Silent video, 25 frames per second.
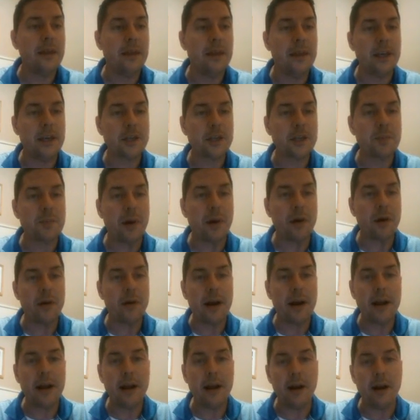This part
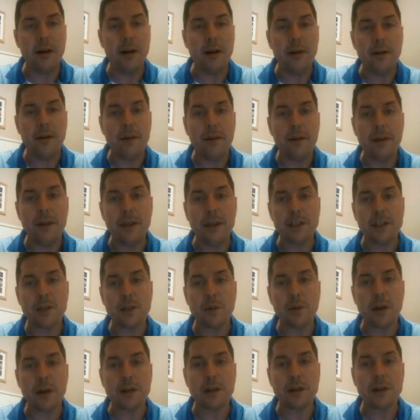right here, this
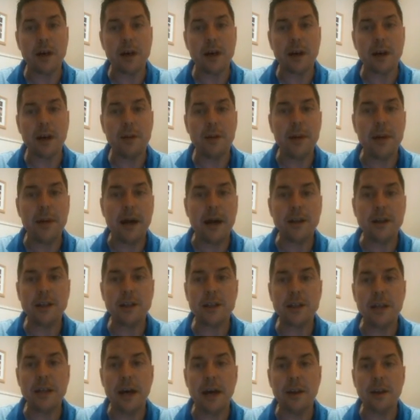is what I was talking about
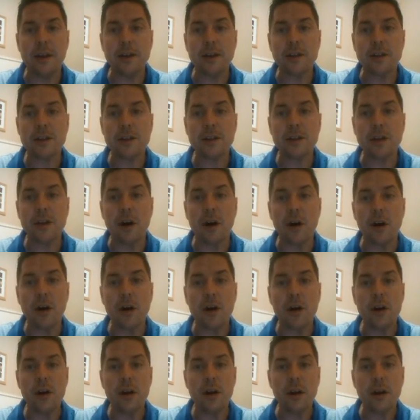just now, the
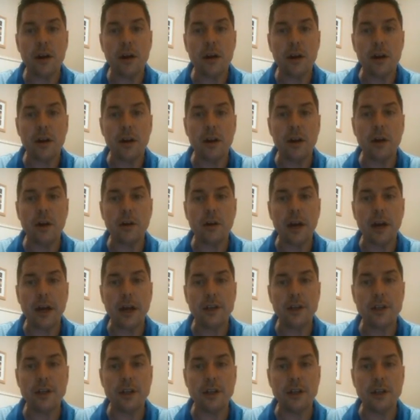starred
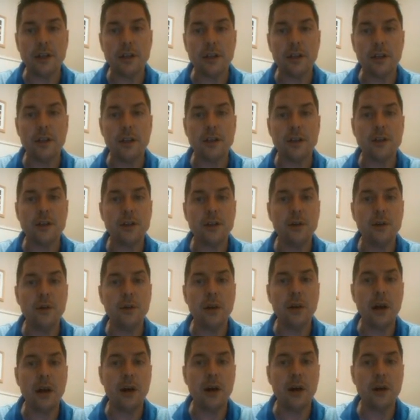locations, the 2
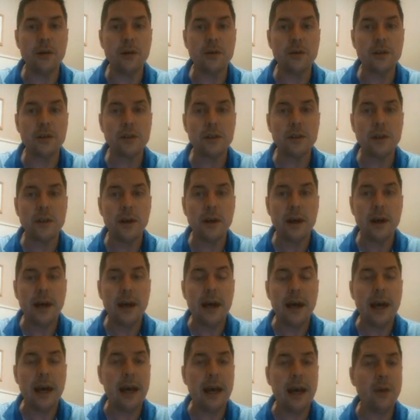lows,
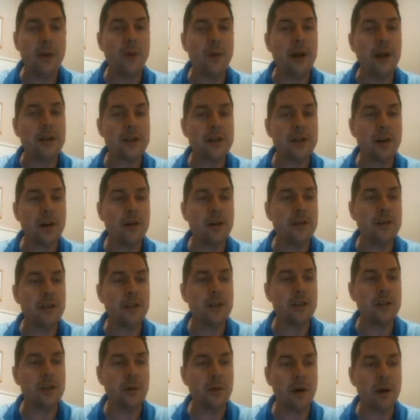and when it turns
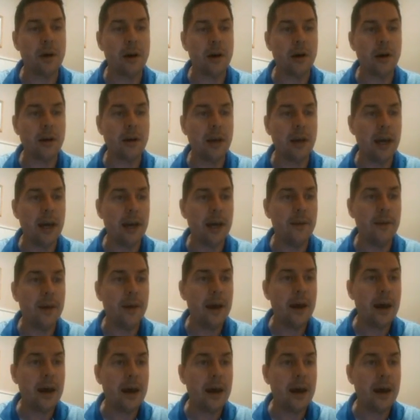into a hurricane.